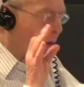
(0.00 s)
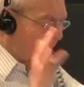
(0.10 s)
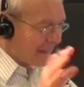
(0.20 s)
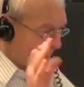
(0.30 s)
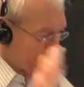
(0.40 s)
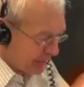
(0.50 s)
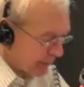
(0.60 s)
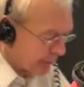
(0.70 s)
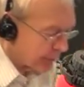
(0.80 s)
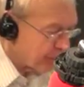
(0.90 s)
What is it
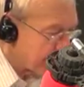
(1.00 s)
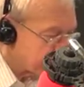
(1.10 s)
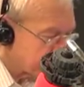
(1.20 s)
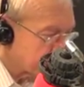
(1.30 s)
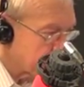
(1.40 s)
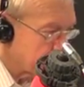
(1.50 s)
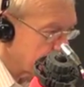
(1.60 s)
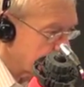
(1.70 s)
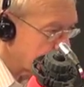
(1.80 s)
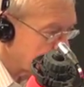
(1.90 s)
that makes it so
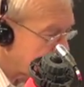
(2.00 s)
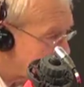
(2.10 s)
different?